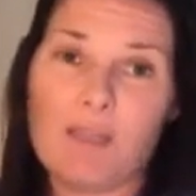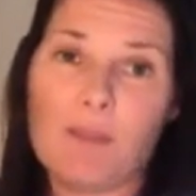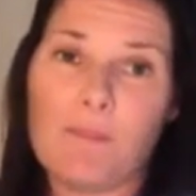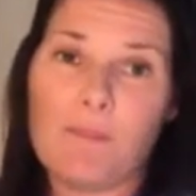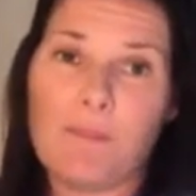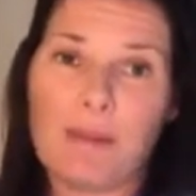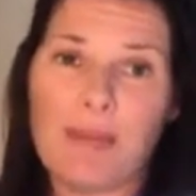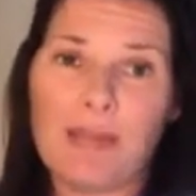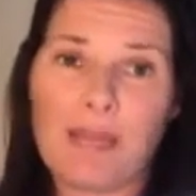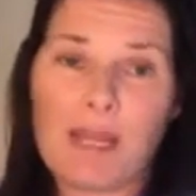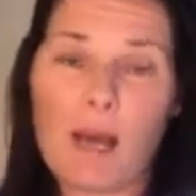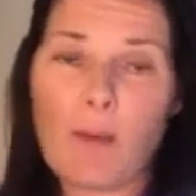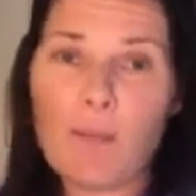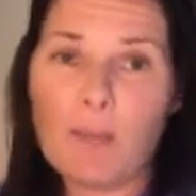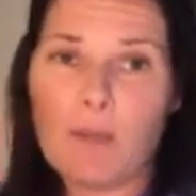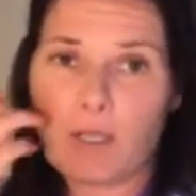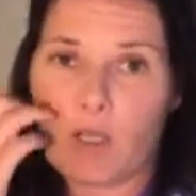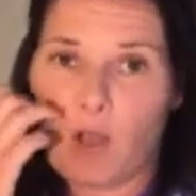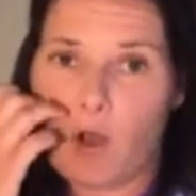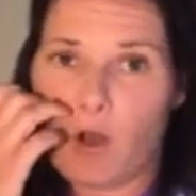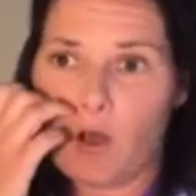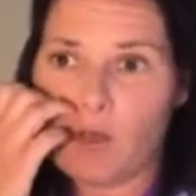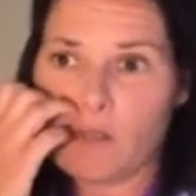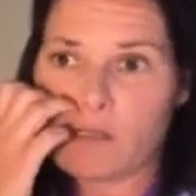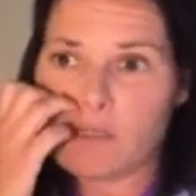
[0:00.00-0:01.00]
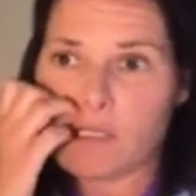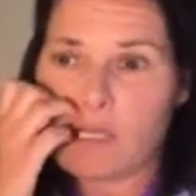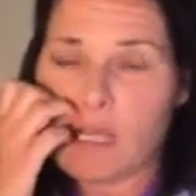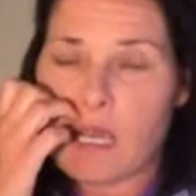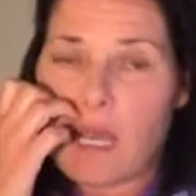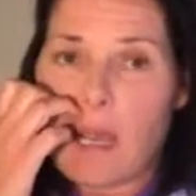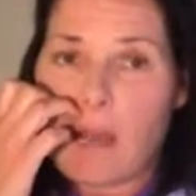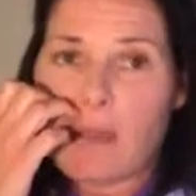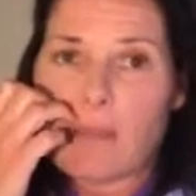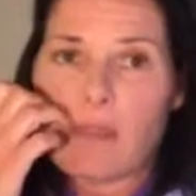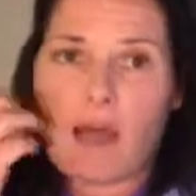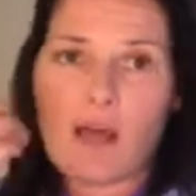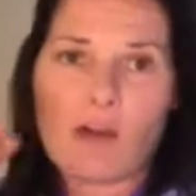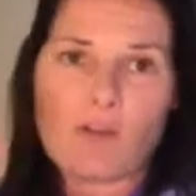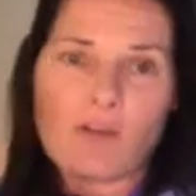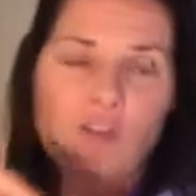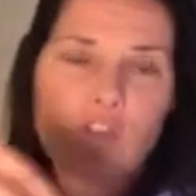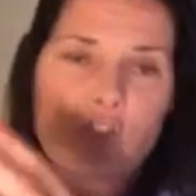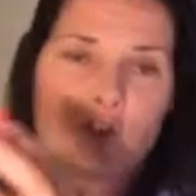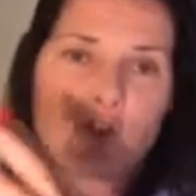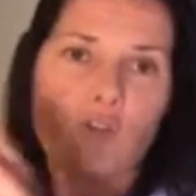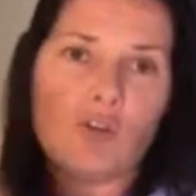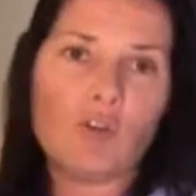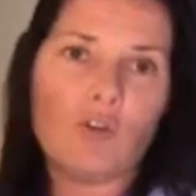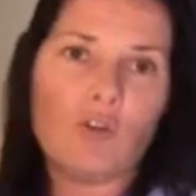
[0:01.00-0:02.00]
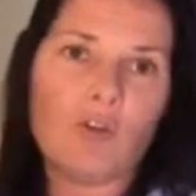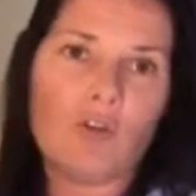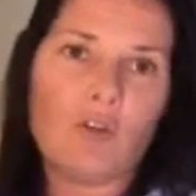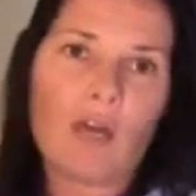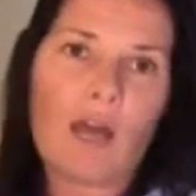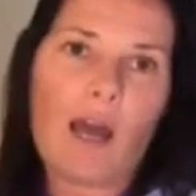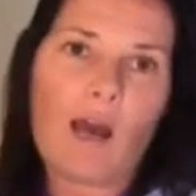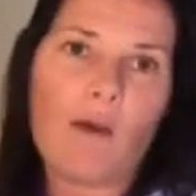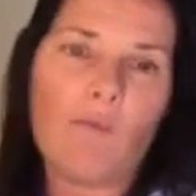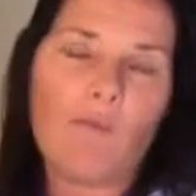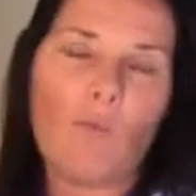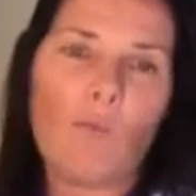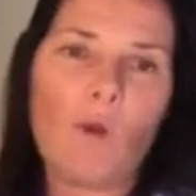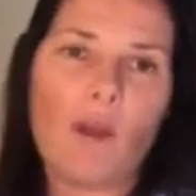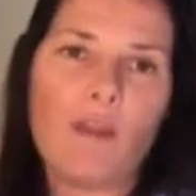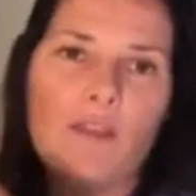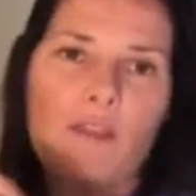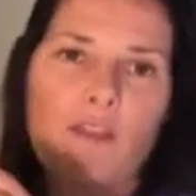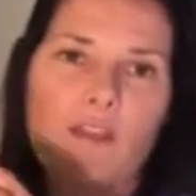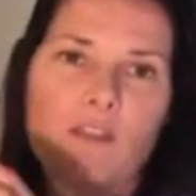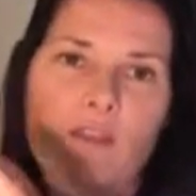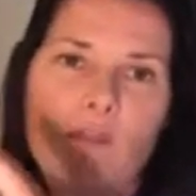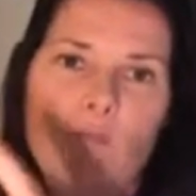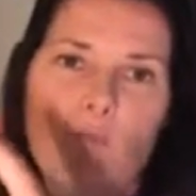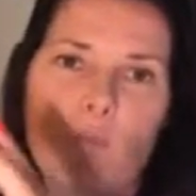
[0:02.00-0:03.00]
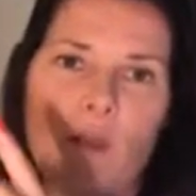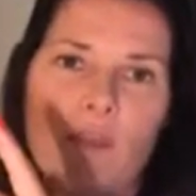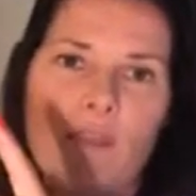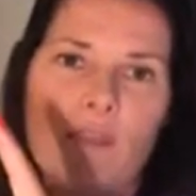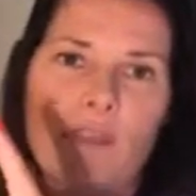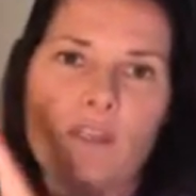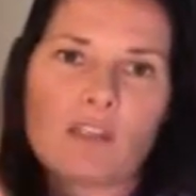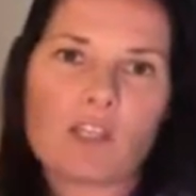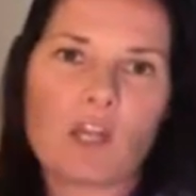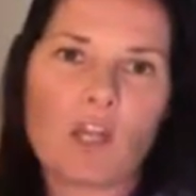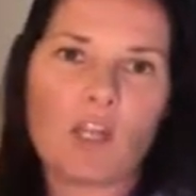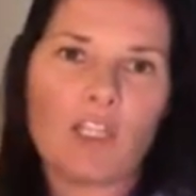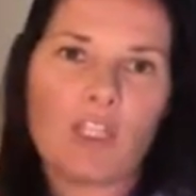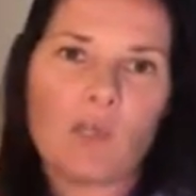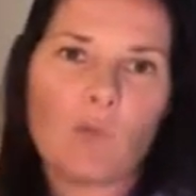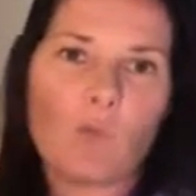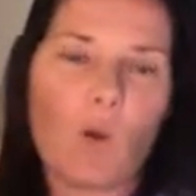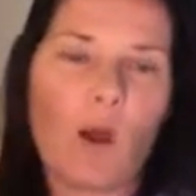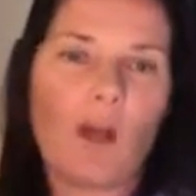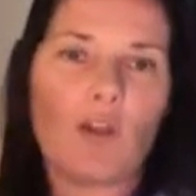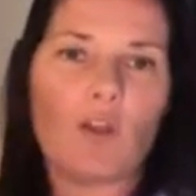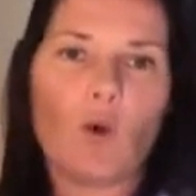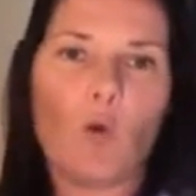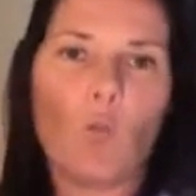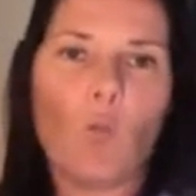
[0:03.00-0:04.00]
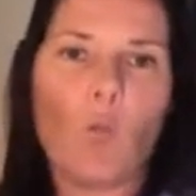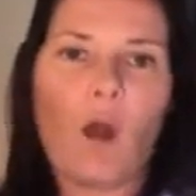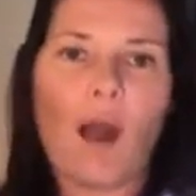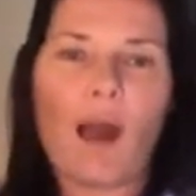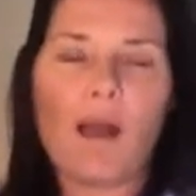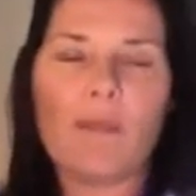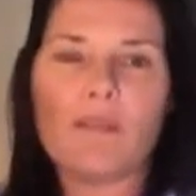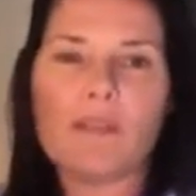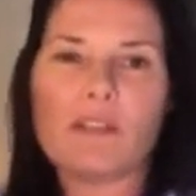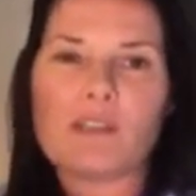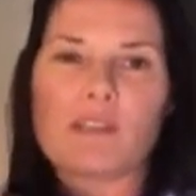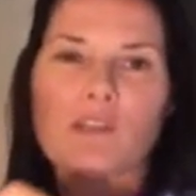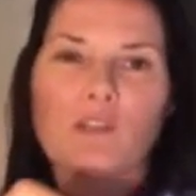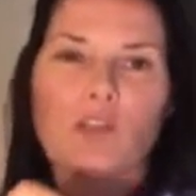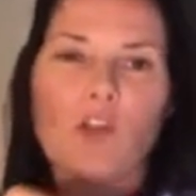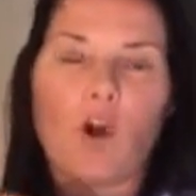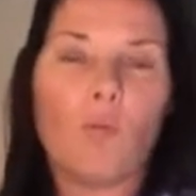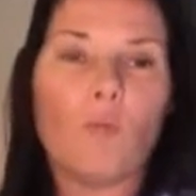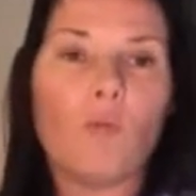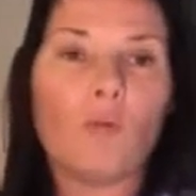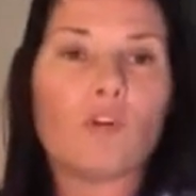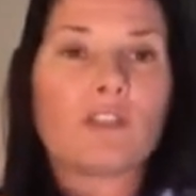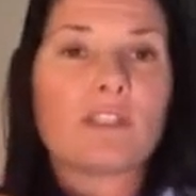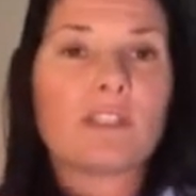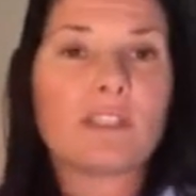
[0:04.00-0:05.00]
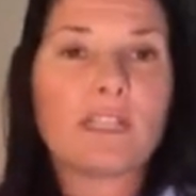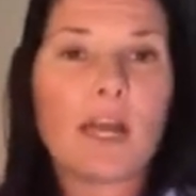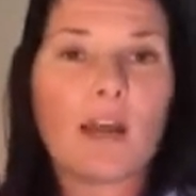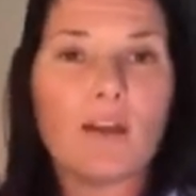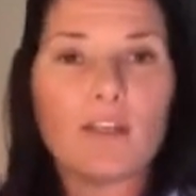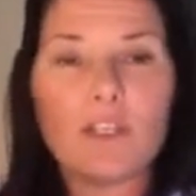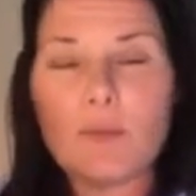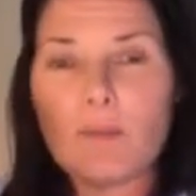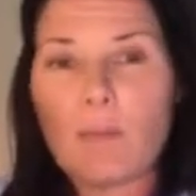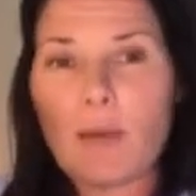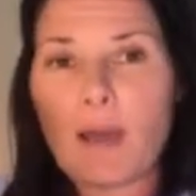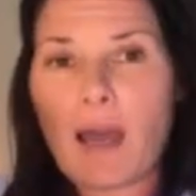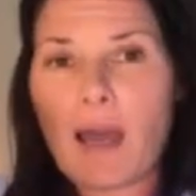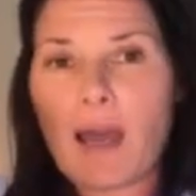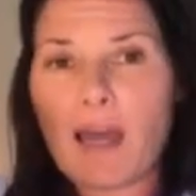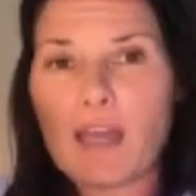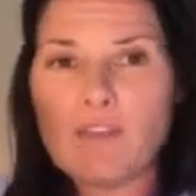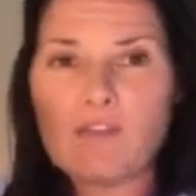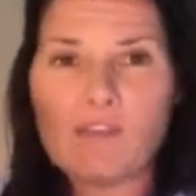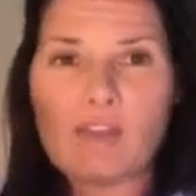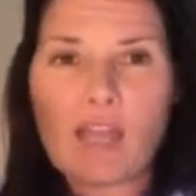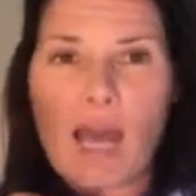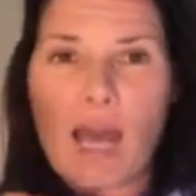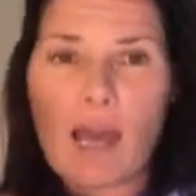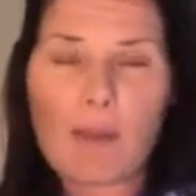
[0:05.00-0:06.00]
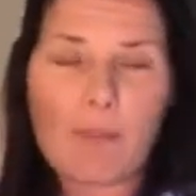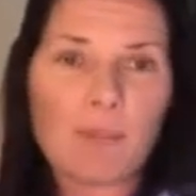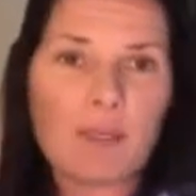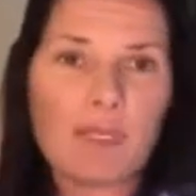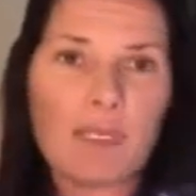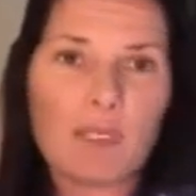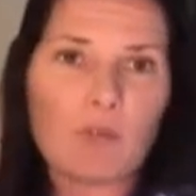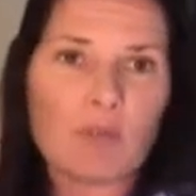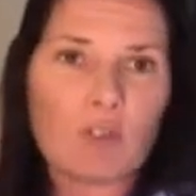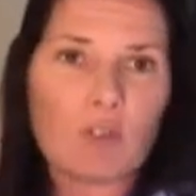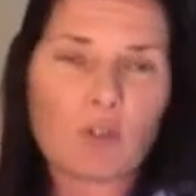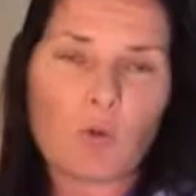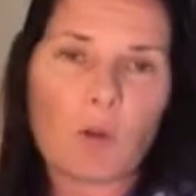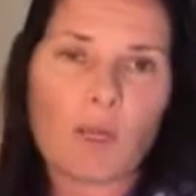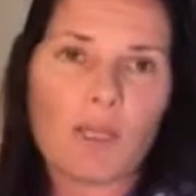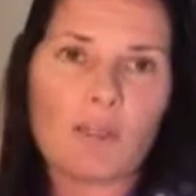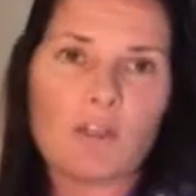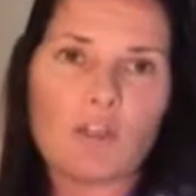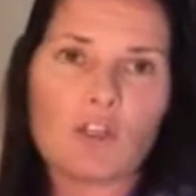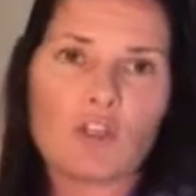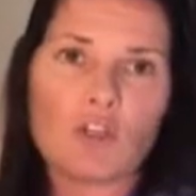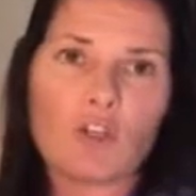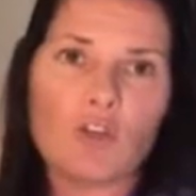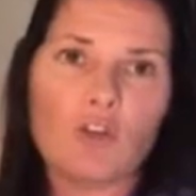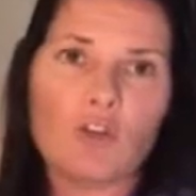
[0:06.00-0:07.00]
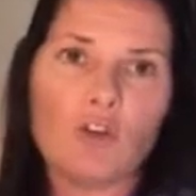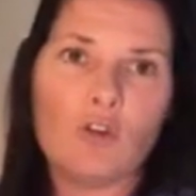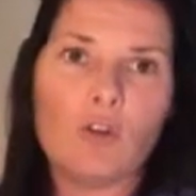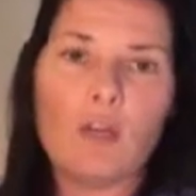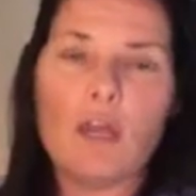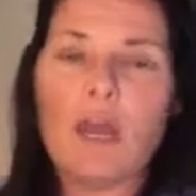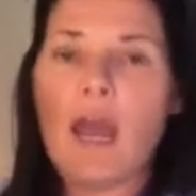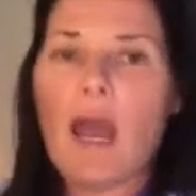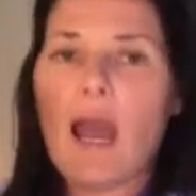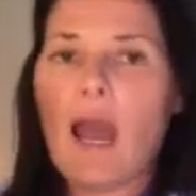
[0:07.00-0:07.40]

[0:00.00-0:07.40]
the better because they'll soon um, when they when there's only one on one, there's a lot more stallion behavior happening between the two,